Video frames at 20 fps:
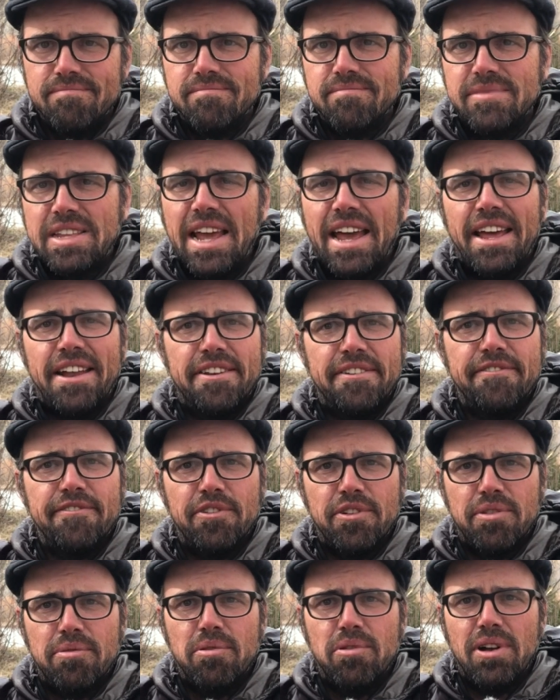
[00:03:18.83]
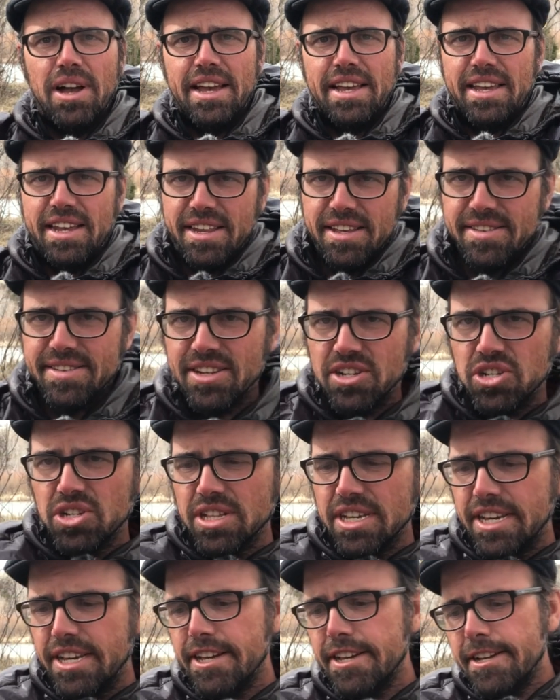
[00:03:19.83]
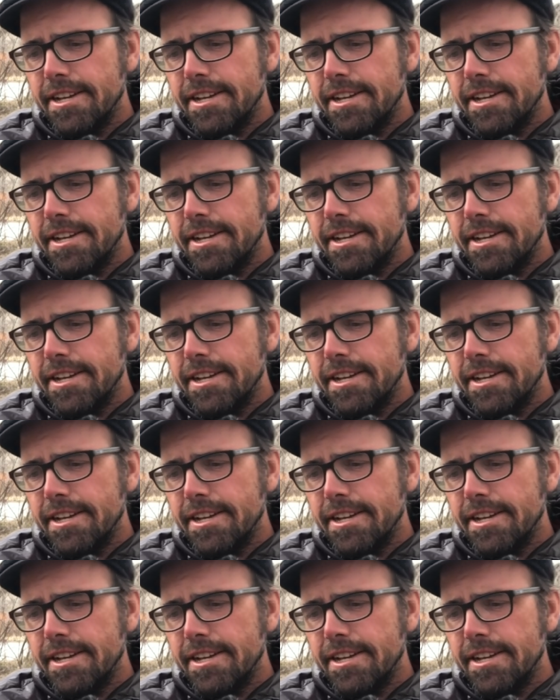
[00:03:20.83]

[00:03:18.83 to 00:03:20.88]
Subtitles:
tent for through hiking, essentially.